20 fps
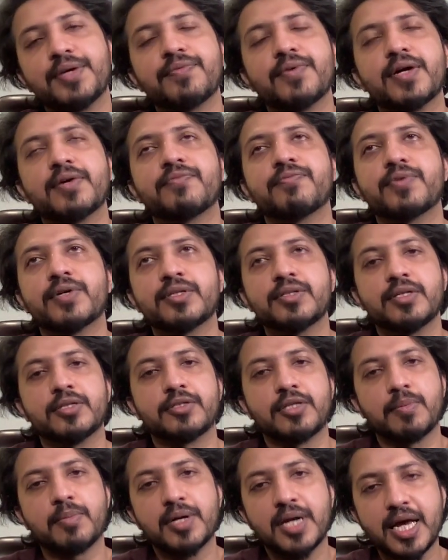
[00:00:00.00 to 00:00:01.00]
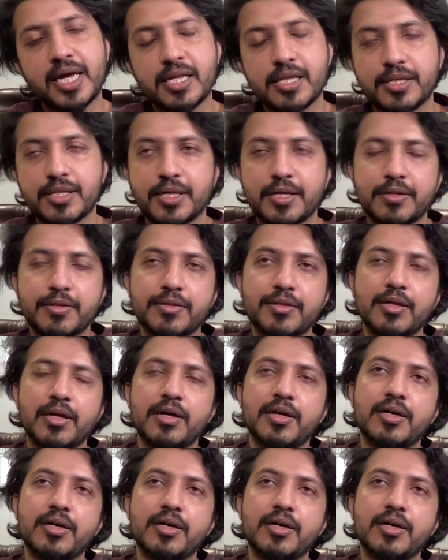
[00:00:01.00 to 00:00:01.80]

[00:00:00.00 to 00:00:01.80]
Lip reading: I further summarize this,